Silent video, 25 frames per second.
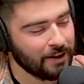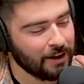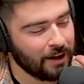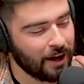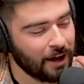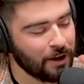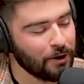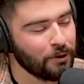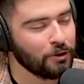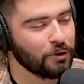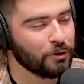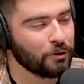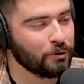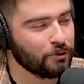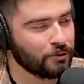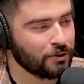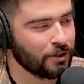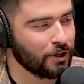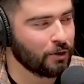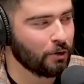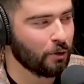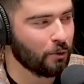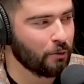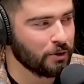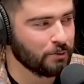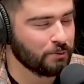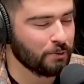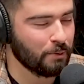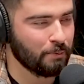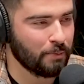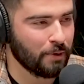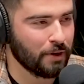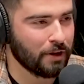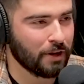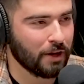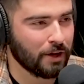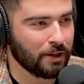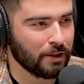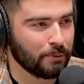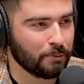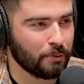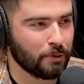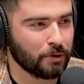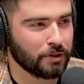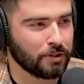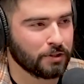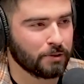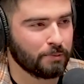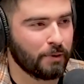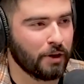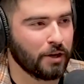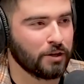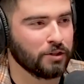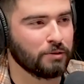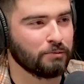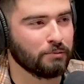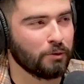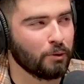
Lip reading: I know you said you always been big on the participation,